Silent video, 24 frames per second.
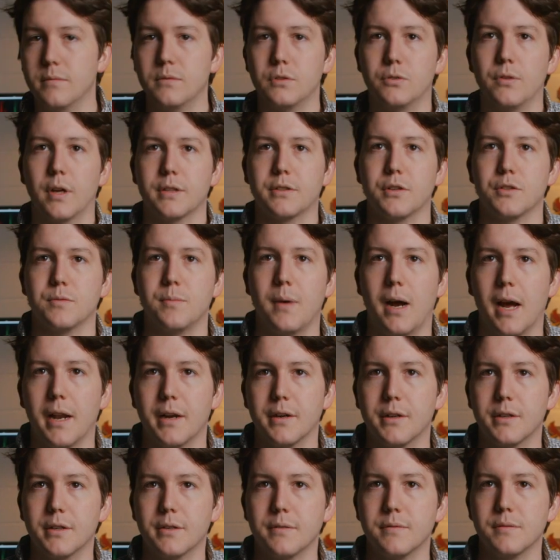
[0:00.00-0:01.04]
director's
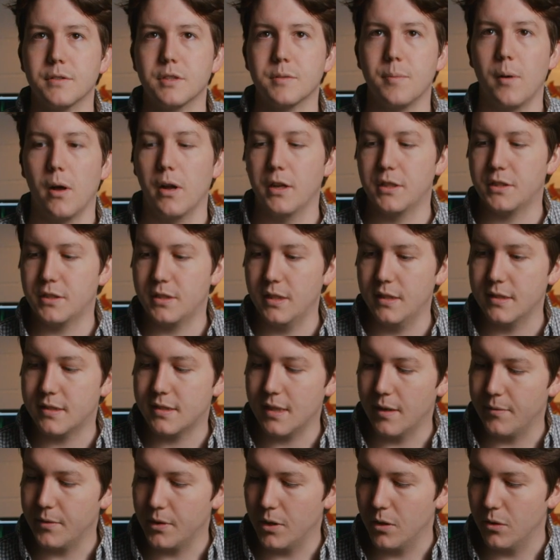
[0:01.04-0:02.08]
monitor, Small H D
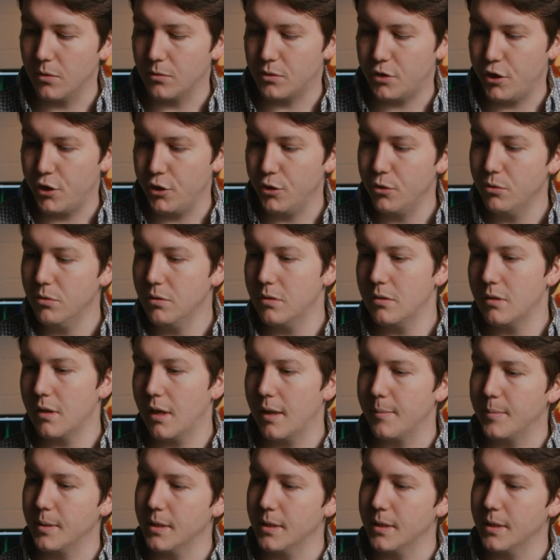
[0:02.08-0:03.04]
seven oh two, I